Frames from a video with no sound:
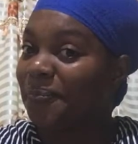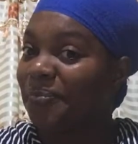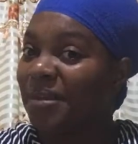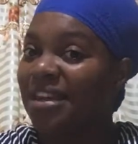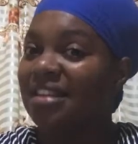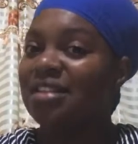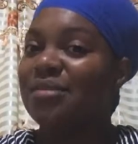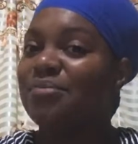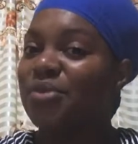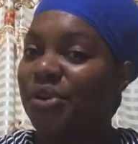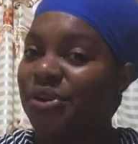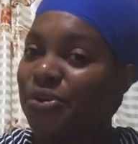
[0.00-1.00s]
Because the
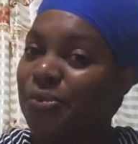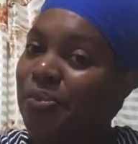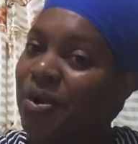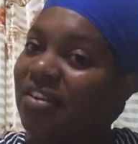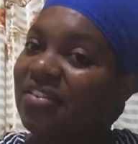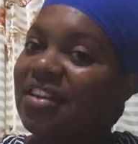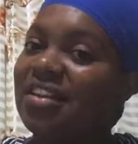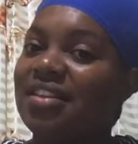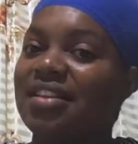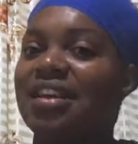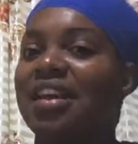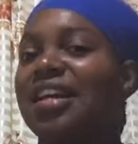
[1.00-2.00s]
more you process,
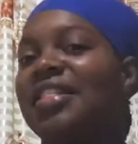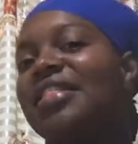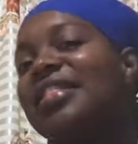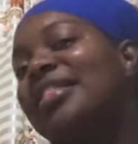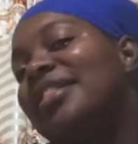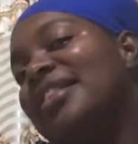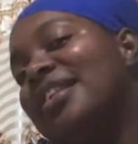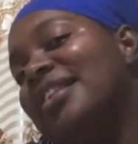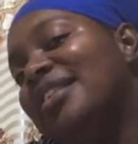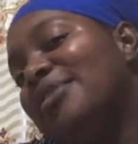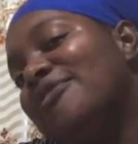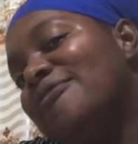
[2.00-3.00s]

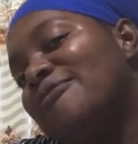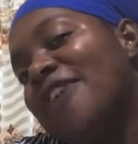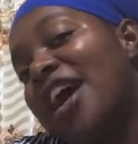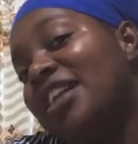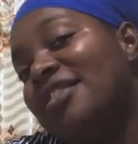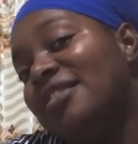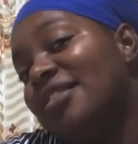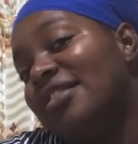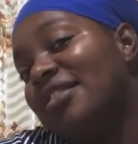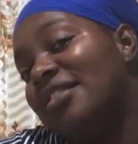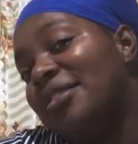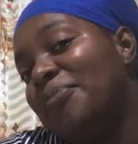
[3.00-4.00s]
then
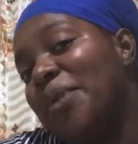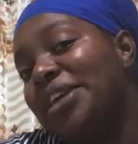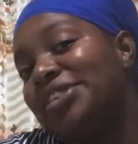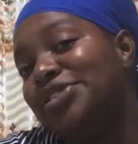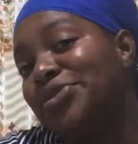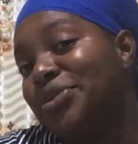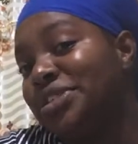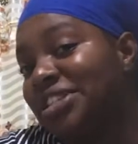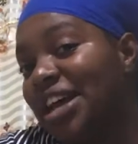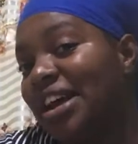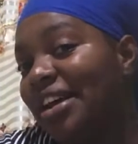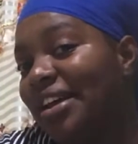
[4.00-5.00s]
the brighter you'll
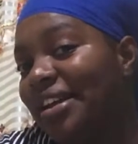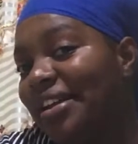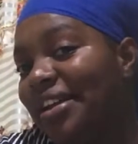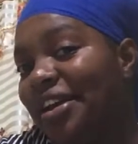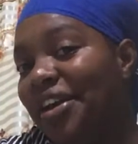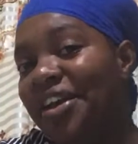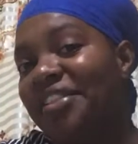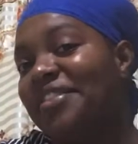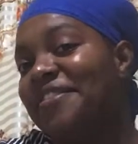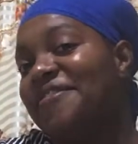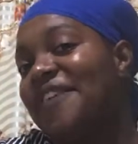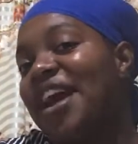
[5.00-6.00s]
shine, the
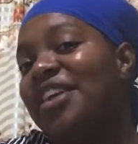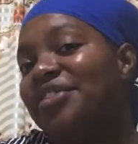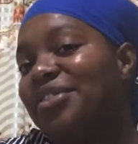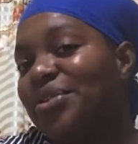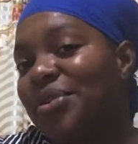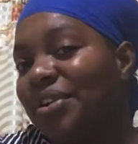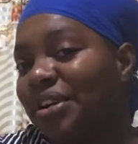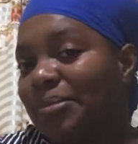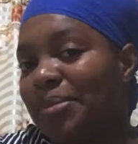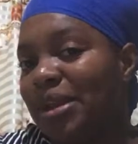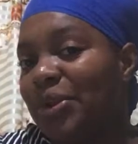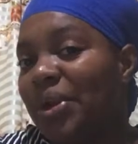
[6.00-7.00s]
finer you're going to
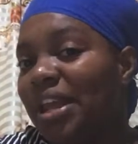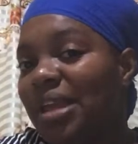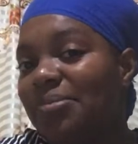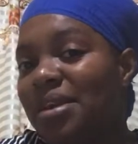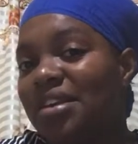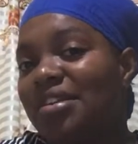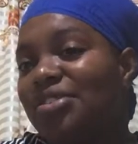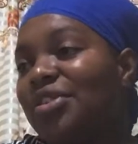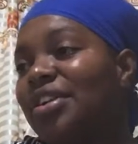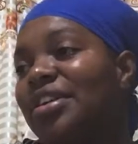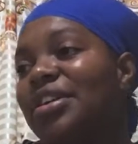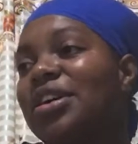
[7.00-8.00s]
be looking, because you're
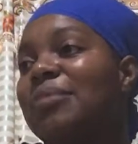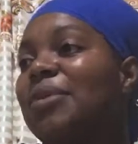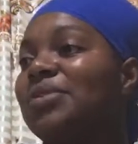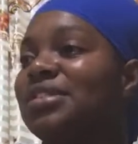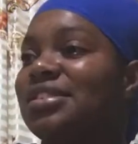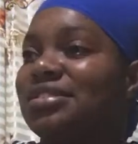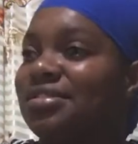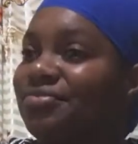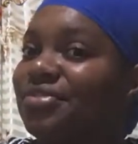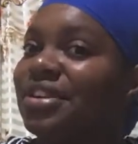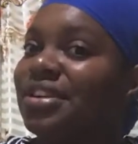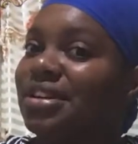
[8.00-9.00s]
going to come out as a
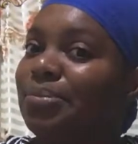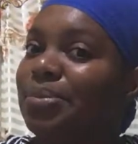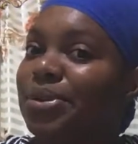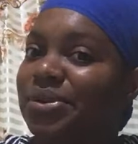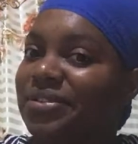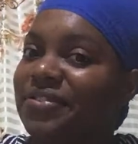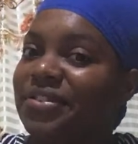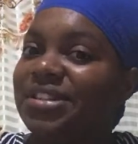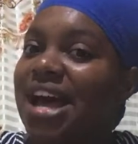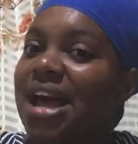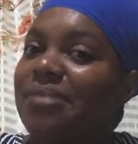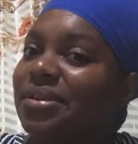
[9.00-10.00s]
real beautiful
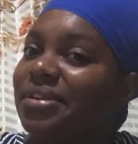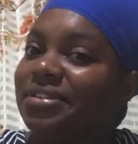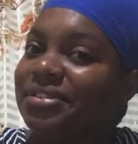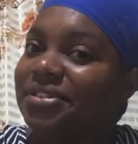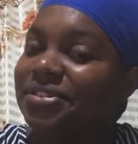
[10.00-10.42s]
diamond.